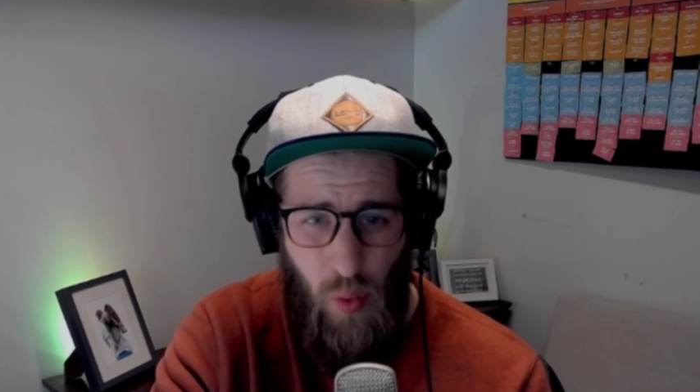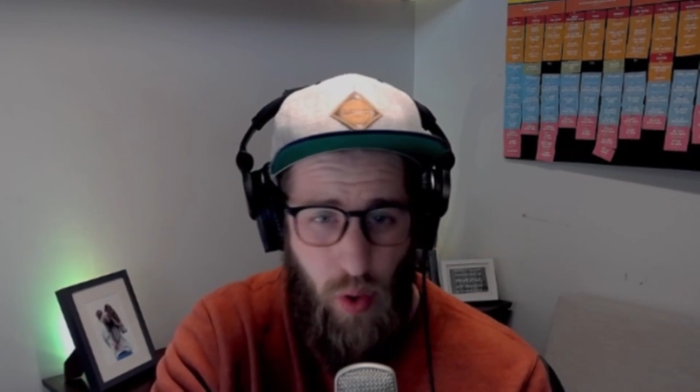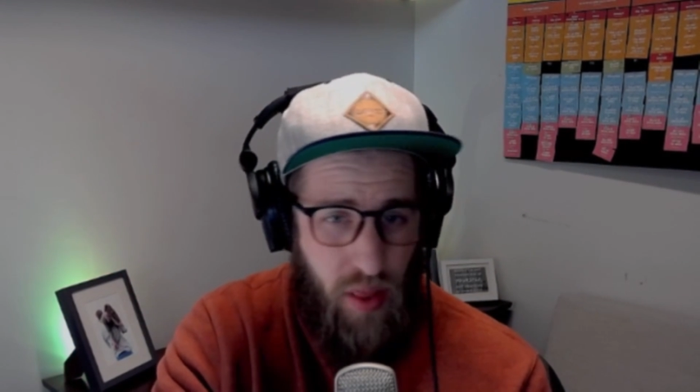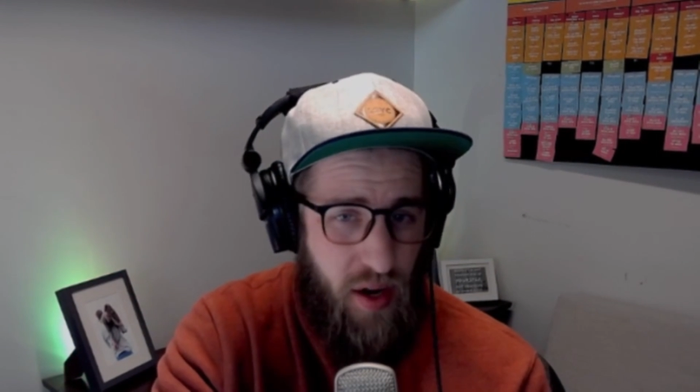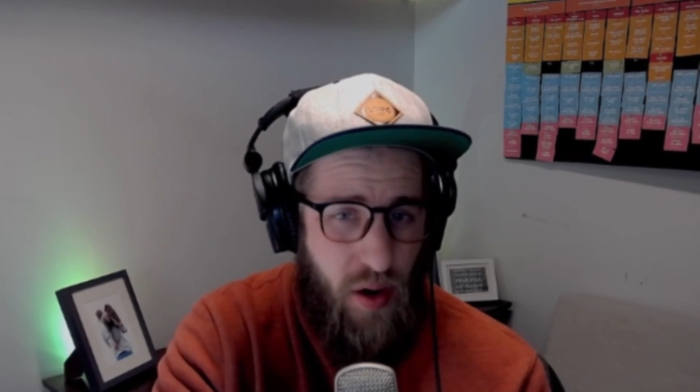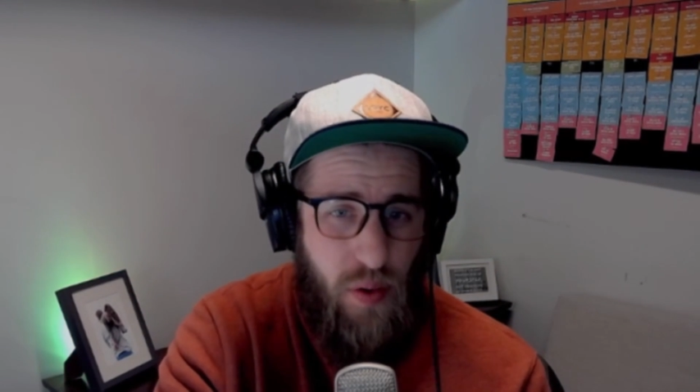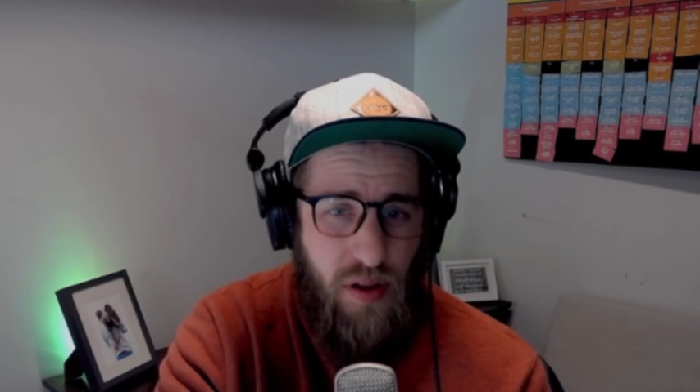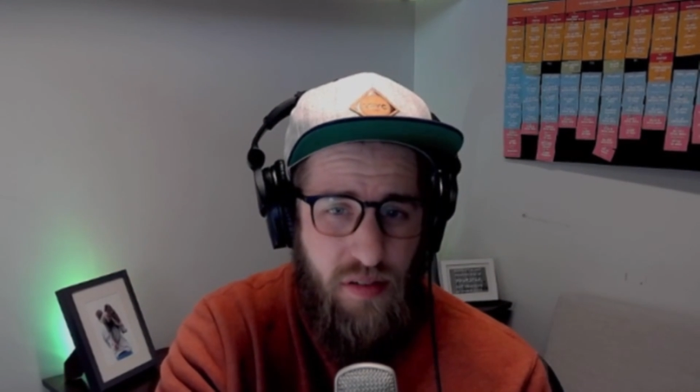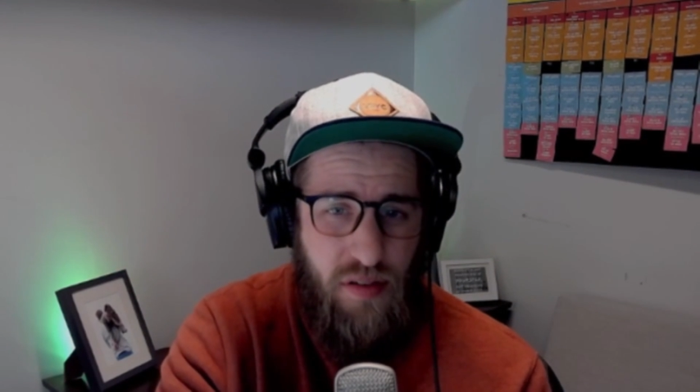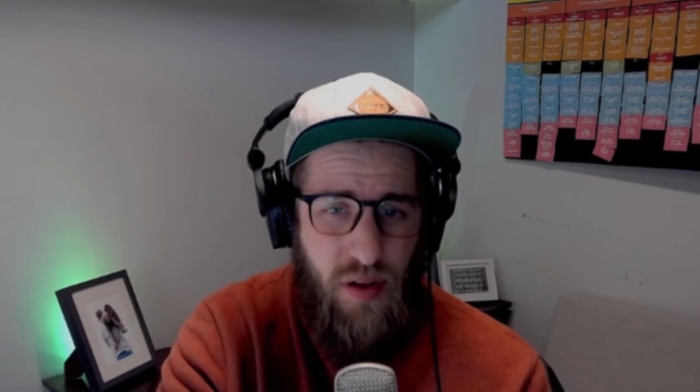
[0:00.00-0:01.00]
What do they
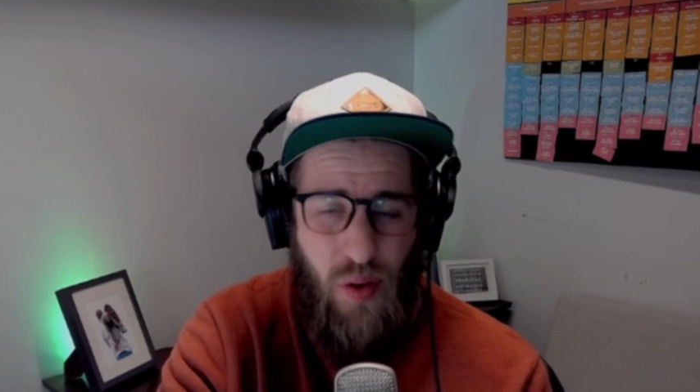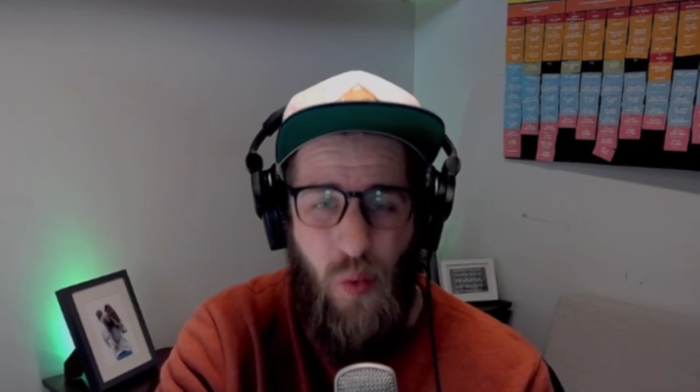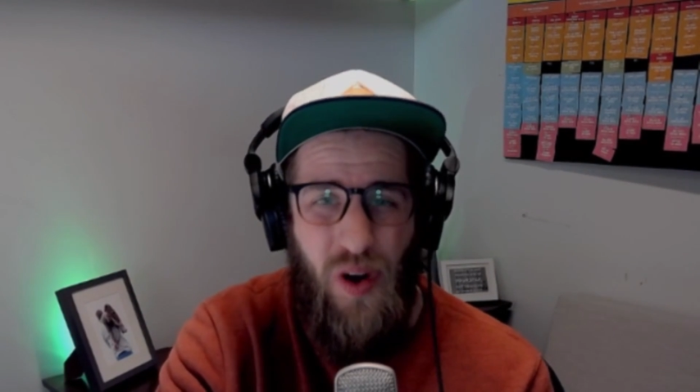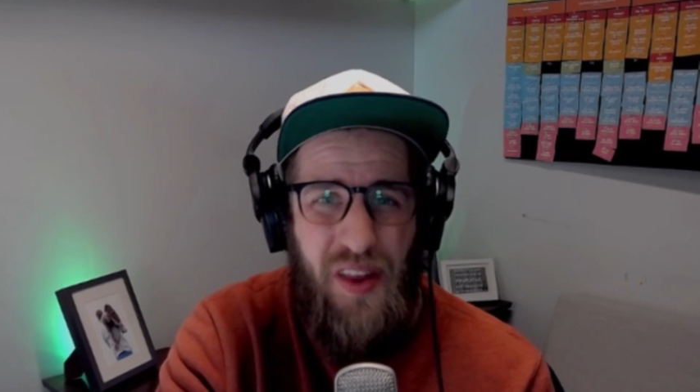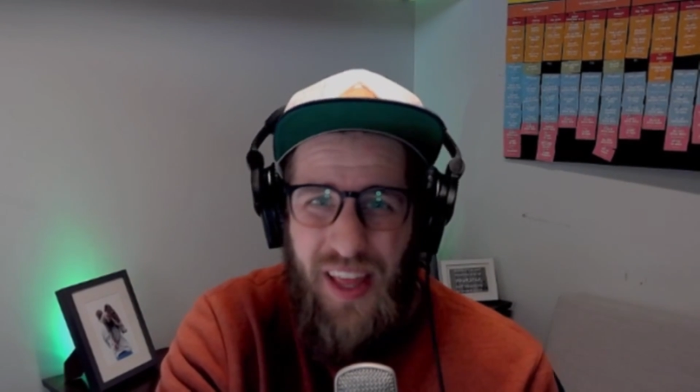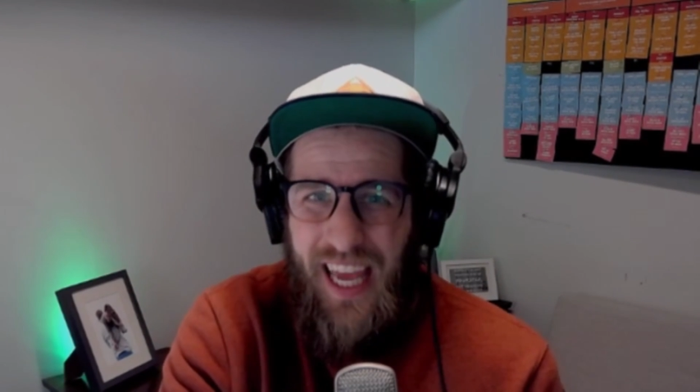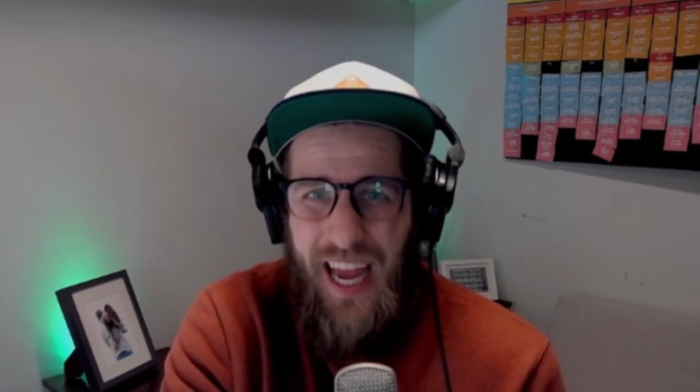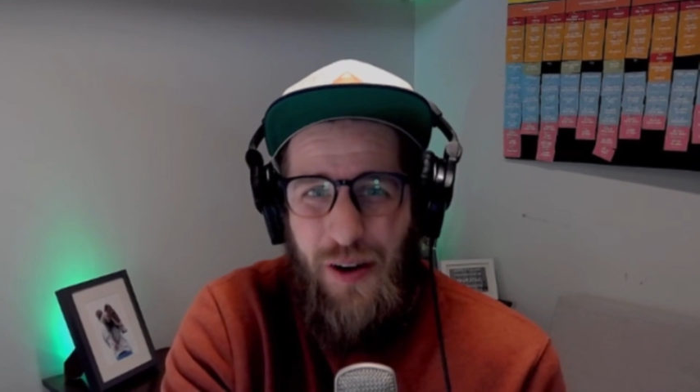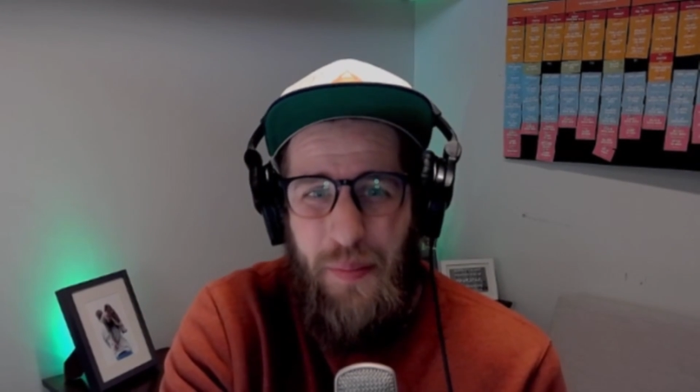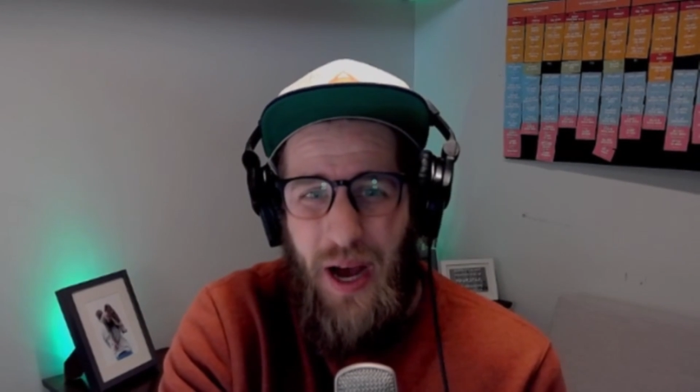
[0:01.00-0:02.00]
notice? What do they
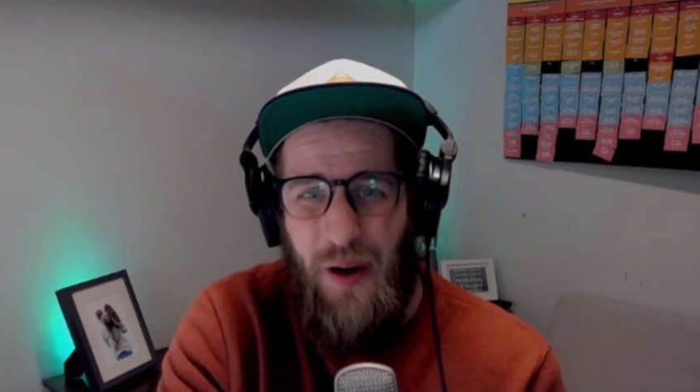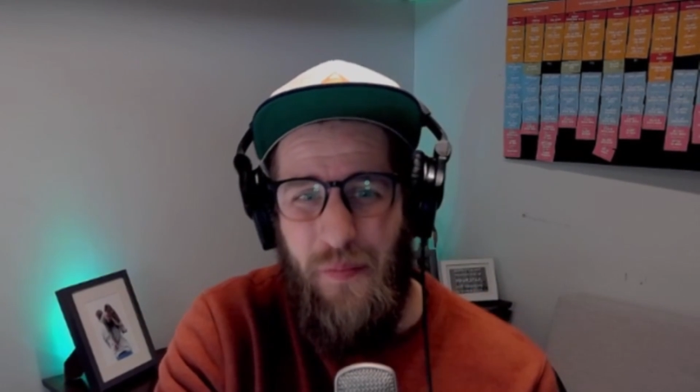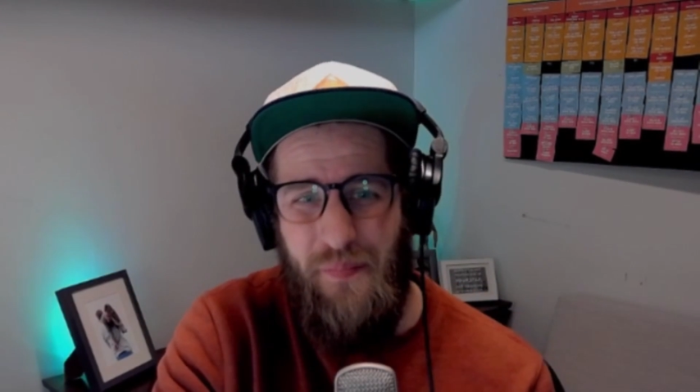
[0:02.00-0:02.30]
care about?